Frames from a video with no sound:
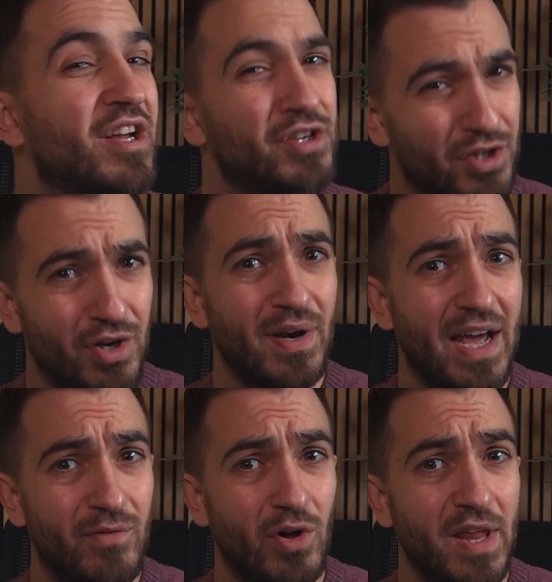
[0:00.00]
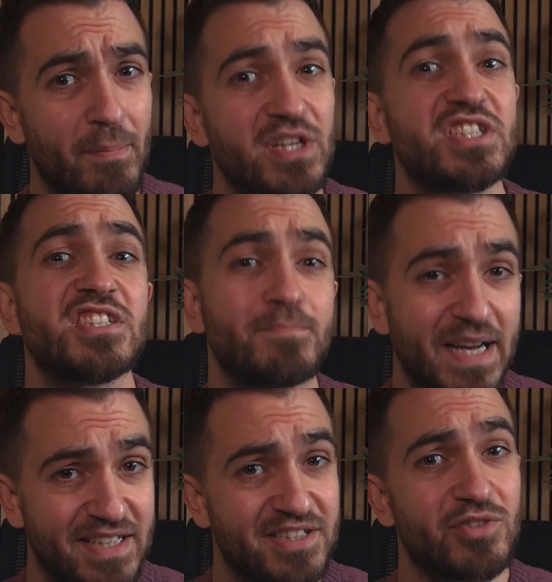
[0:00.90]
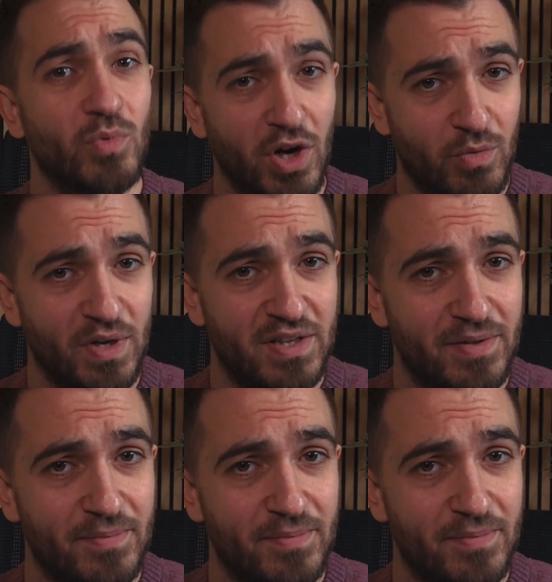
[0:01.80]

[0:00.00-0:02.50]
You don't have all that much space to work with.